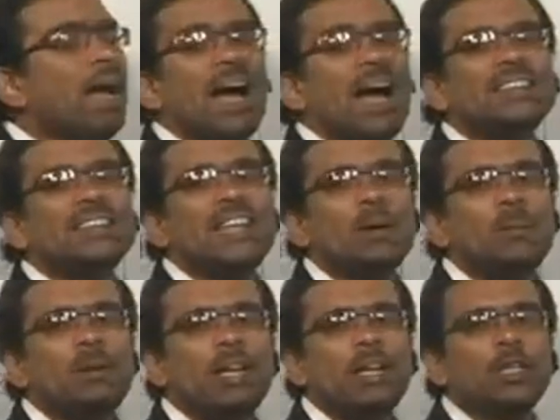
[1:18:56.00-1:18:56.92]
Now,
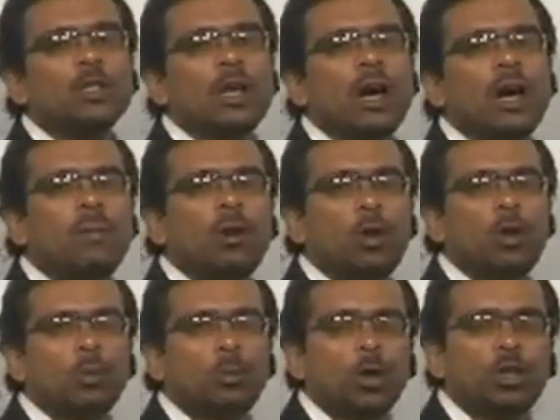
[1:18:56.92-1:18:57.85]
as emitter
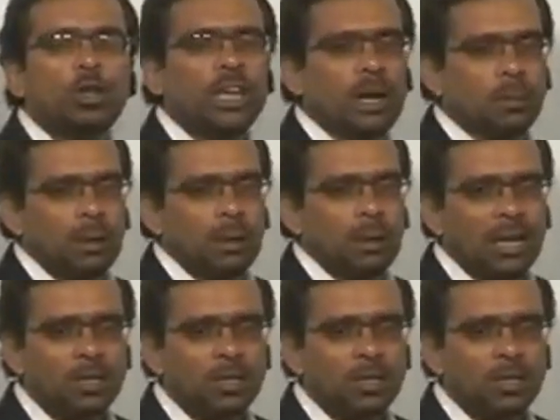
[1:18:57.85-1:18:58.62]
is common to both